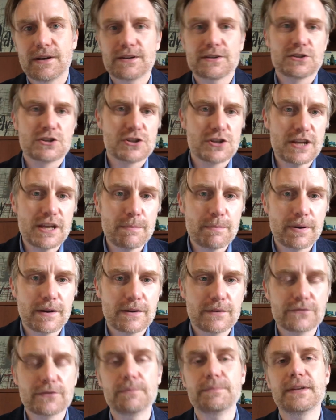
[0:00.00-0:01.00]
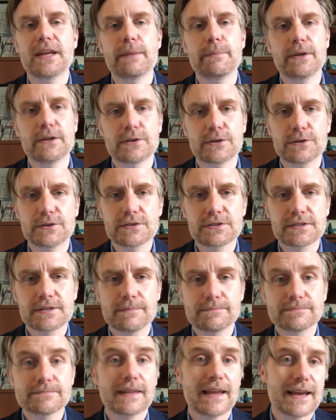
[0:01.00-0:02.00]
sheep from Damien Hirst.
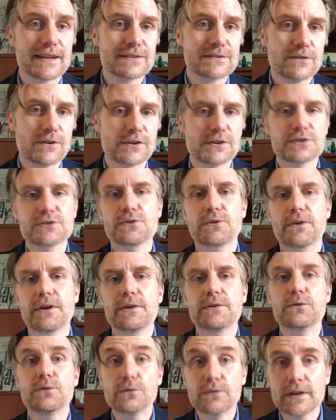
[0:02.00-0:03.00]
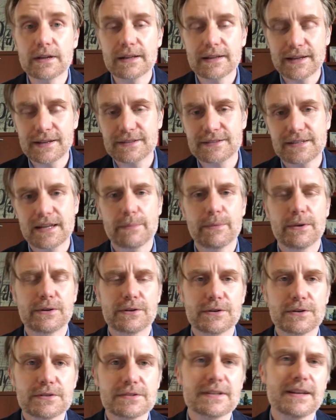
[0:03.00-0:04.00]
As an art historian who really likes Damien
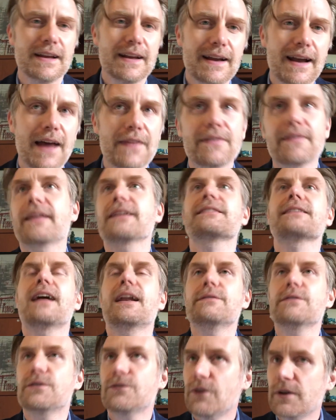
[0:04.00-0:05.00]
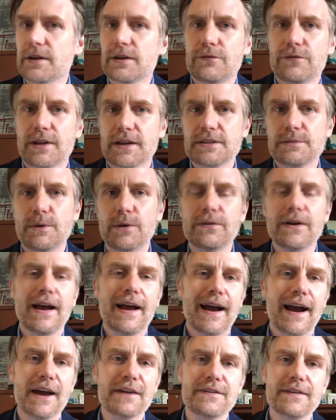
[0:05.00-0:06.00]
Hirst, I think that's kind of a funny flex move.
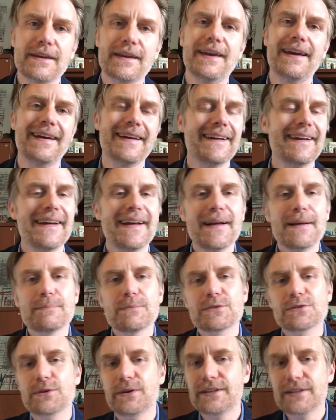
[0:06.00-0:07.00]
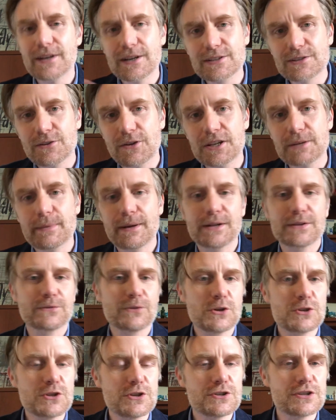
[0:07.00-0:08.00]
I think, so he talks a lot about his
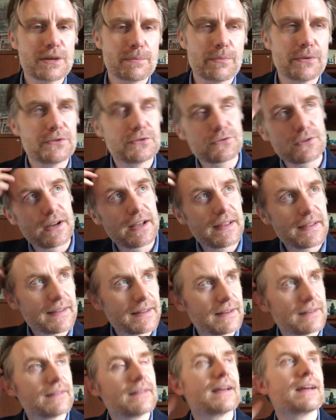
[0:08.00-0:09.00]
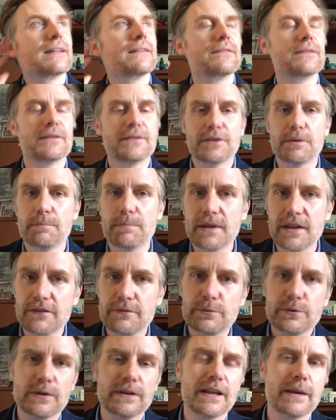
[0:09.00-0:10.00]
relationship with Drake and the beef
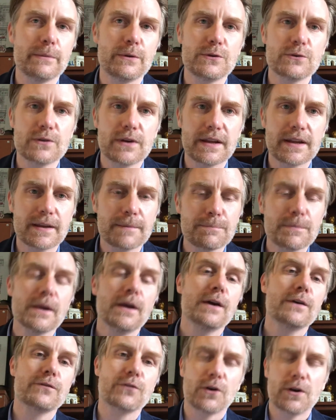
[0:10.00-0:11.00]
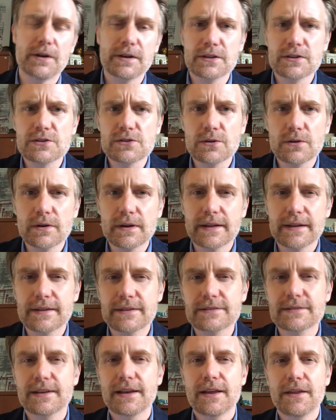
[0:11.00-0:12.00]
between him and Drake. For art
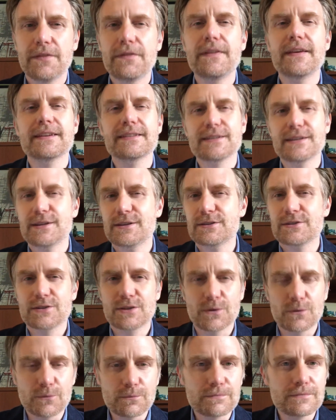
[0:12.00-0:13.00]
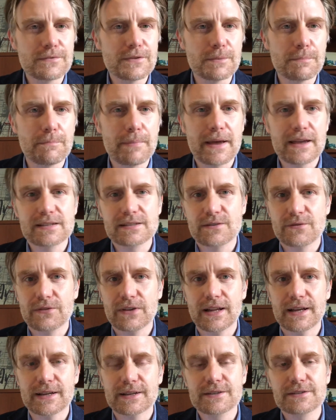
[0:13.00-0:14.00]
historians, this is the best
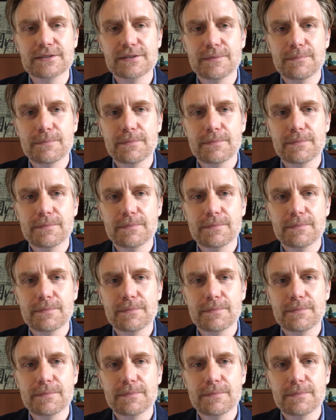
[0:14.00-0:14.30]
flex.